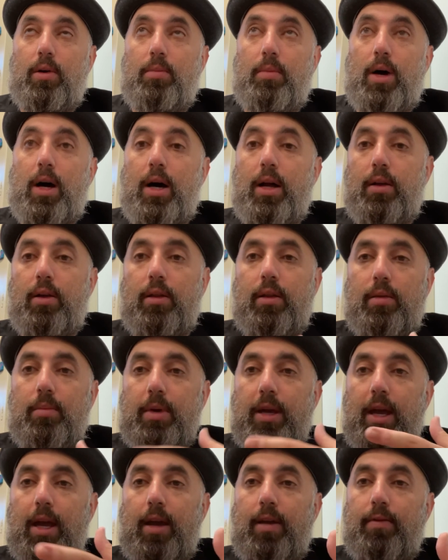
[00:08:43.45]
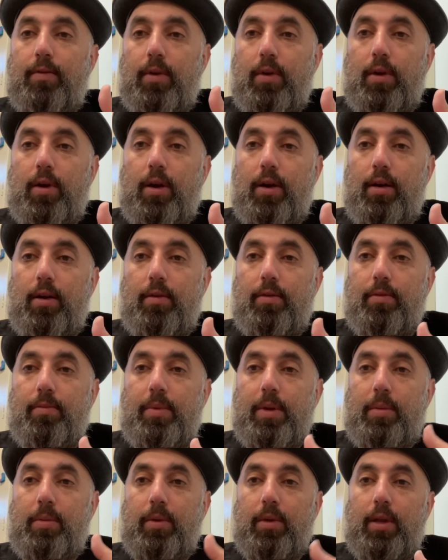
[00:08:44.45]
model the behavior of
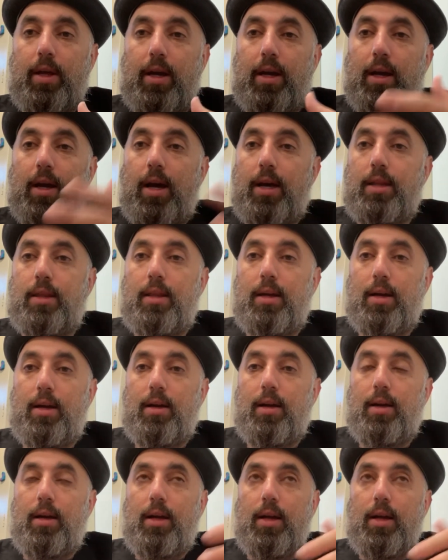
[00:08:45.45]
people that got there,